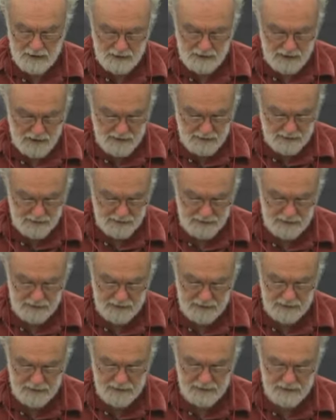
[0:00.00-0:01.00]
Now,
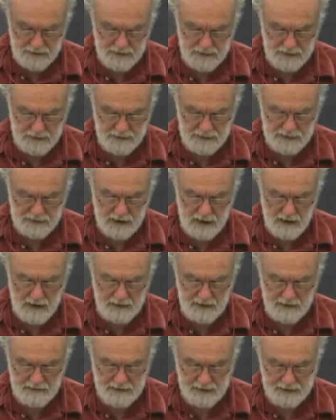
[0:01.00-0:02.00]
this
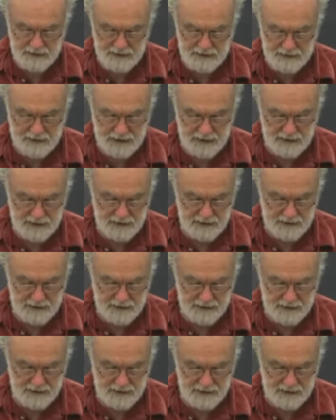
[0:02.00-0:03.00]
argument then
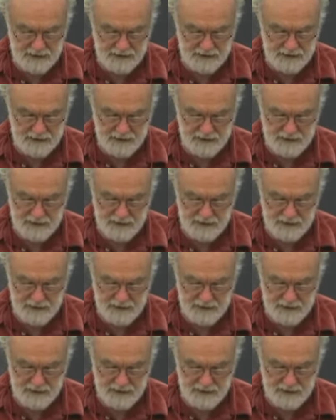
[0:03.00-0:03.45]
is, I think,